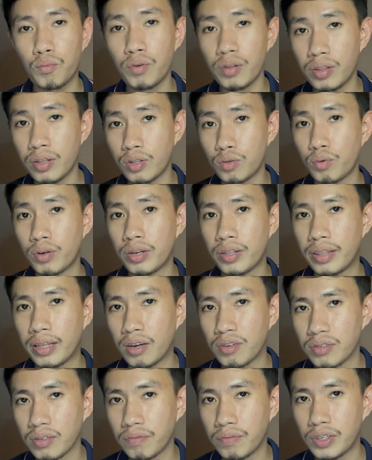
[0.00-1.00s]
with the
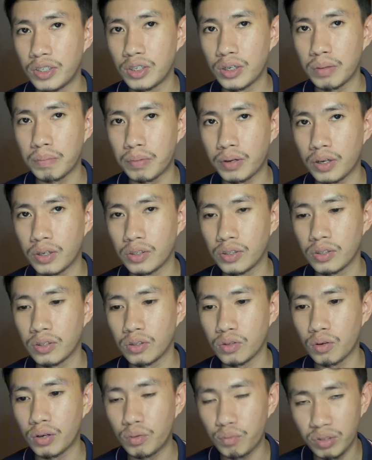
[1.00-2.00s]
20,000 visa deposit.
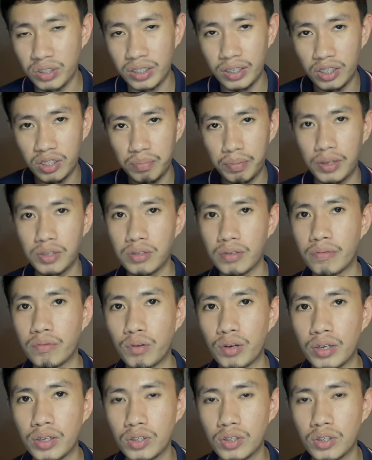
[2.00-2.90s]
So it was the expensive one.